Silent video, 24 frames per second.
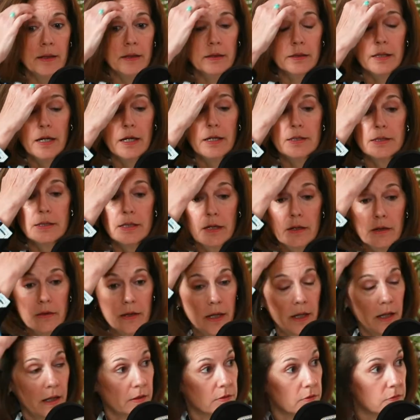guns out of the
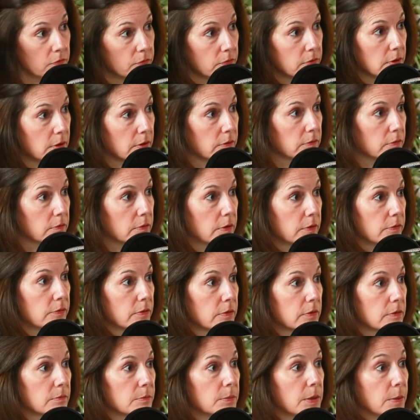hands of
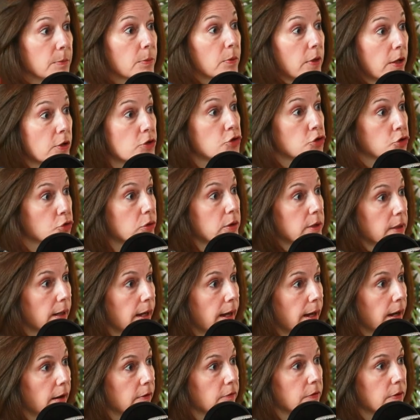people that shouldn't
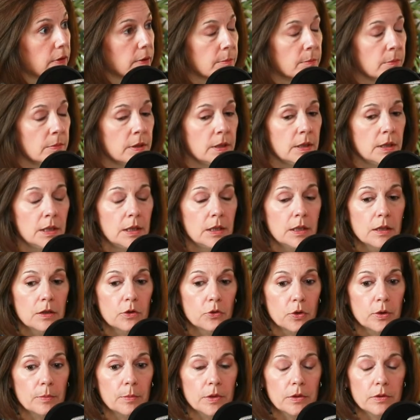have them,
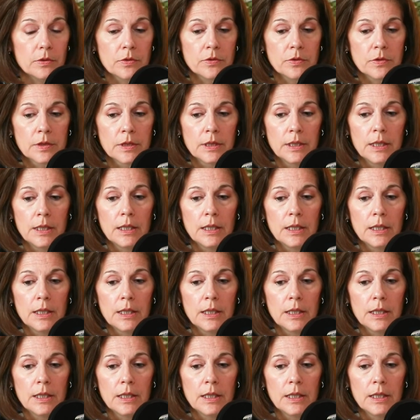criminals.